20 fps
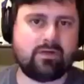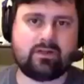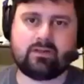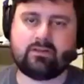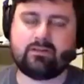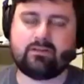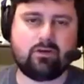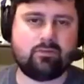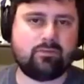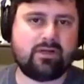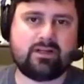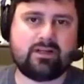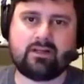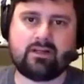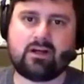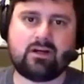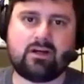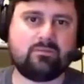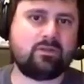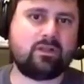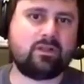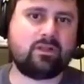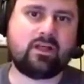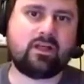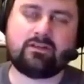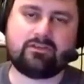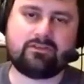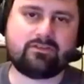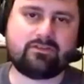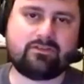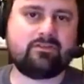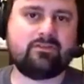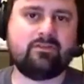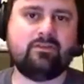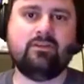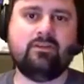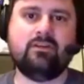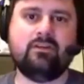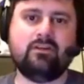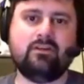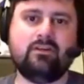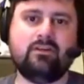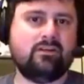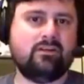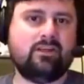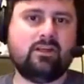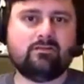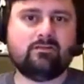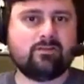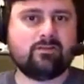it complex. Give us